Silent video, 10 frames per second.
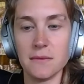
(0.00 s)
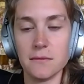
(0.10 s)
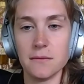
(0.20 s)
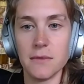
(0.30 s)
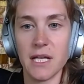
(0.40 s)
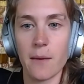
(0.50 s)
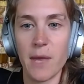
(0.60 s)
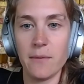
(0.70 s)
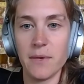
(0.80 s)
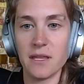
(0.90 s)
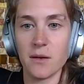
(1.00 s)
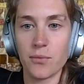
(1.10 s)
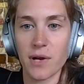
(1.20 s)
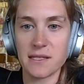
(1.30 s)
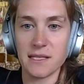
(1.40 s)
maybe the
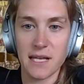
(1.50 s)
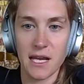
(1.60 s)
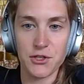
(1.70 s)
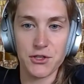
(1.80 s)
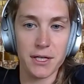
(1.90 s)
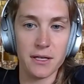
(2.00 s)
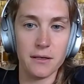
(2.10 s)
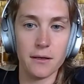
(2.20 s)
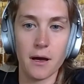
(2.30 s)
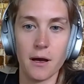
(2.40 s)
presentation